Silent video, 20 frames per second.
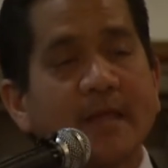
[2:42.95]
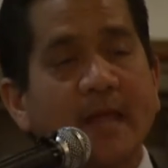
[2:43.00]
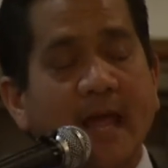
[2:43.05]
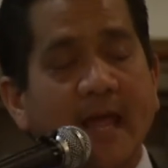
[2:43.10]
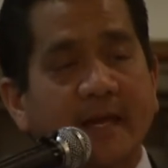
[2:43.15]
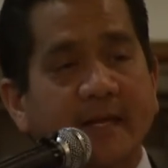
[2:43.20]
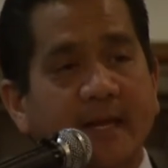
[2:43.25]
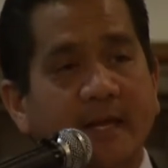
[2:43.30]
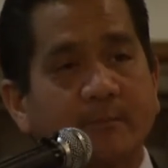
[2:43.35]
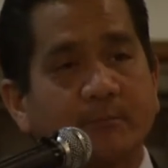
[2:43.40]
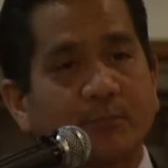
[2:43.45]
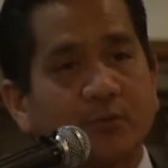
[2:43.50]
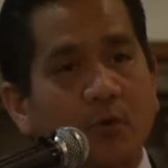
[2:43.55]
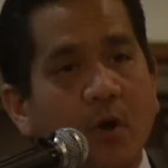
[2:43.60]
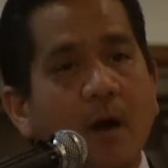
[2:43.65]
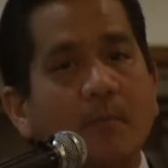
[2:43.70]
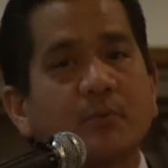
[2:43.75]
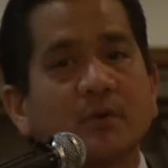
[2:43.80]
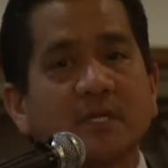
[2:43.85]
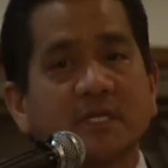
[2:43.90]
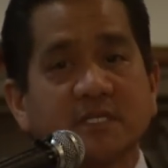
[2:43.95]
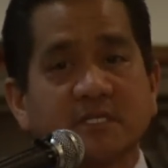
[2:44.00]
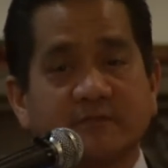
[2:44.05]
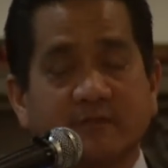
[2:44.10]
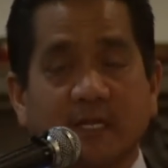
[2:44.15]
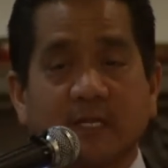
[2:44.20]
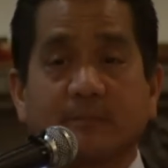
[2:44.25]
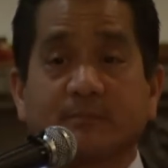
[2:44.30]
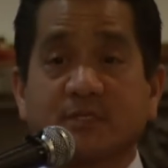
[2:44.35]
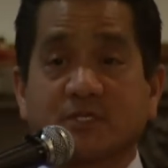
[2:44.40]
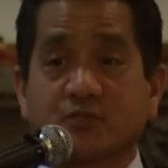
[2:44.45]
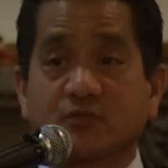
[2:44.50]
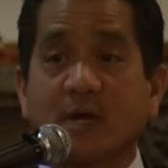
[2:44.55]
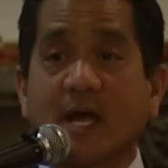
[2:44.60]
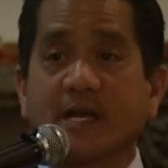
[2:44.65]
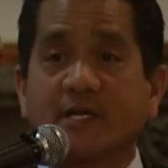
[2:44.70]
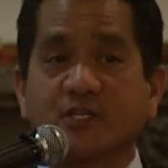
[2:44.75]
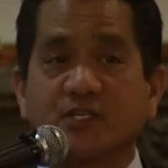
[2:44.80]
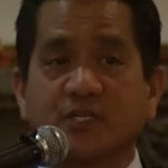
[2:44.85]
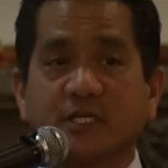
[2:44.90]
and, and properly develop a
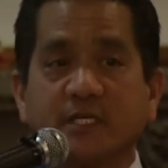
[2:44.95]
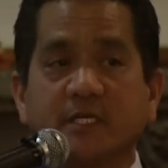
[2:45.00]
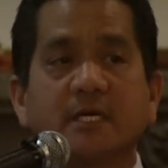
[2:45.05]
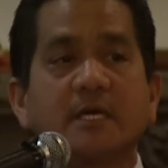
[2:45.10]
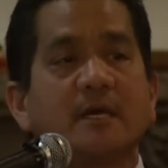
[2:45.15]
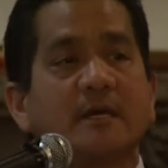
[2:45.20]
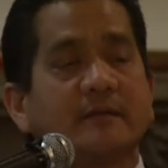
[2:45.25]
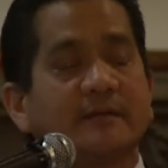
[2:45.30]
strategy